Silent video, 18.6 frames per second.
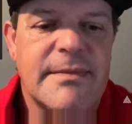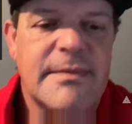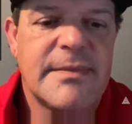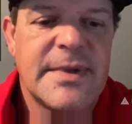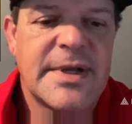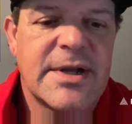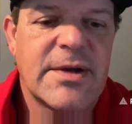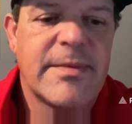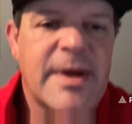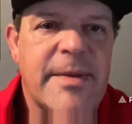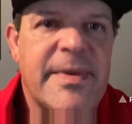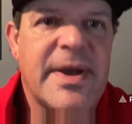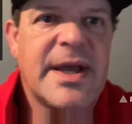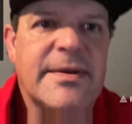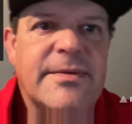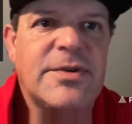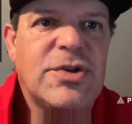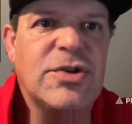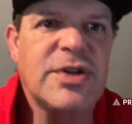on, my
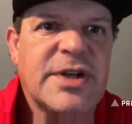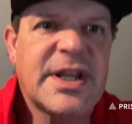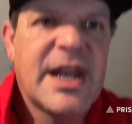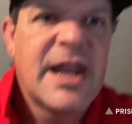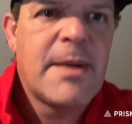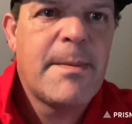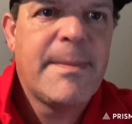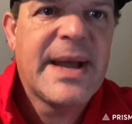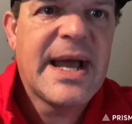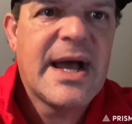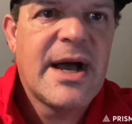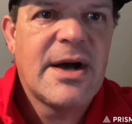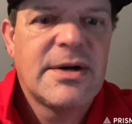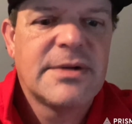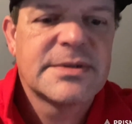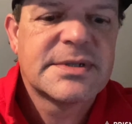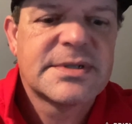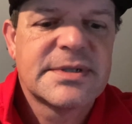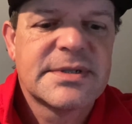bad. You're looking at
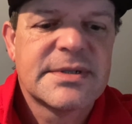about,